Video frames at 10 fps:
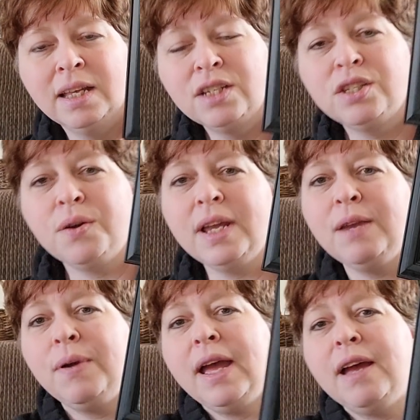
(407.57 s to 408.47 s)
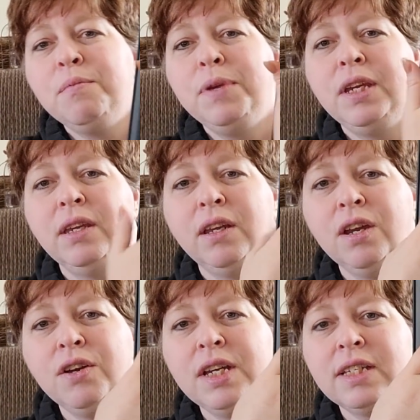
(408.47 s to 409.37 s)
So anyway, I'd be
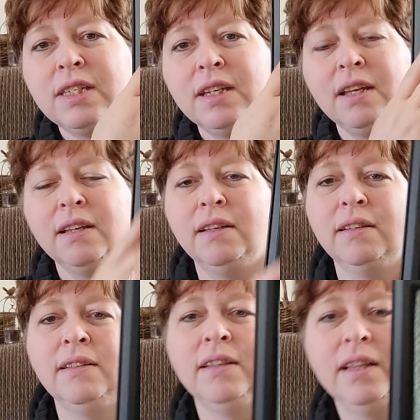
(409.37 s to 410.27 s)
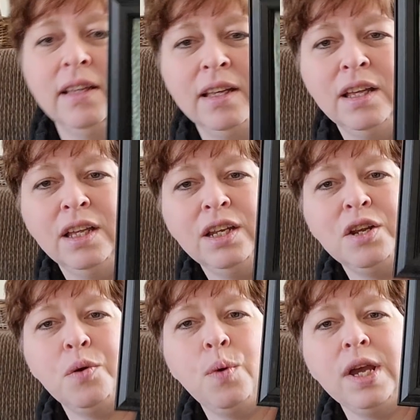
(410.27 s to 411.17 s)
curious to
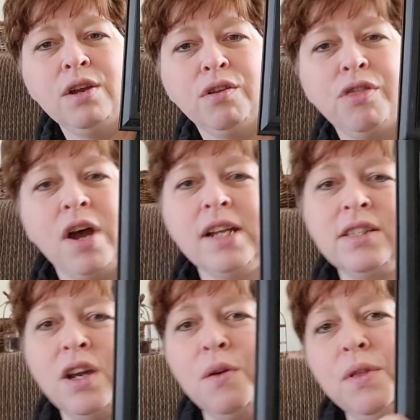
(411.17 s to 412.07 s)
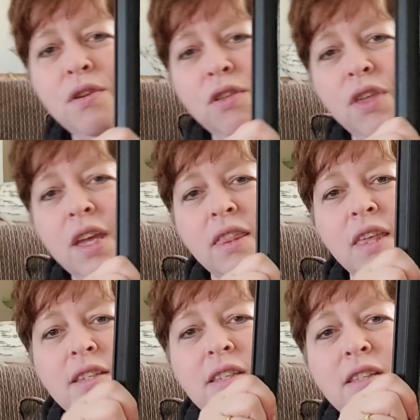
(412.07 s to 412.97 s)
know what your thoughts are, whether you think
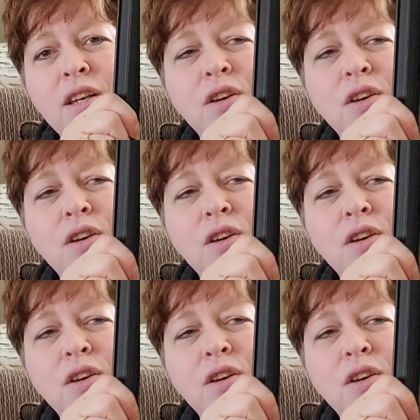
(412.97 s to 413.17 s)
this is a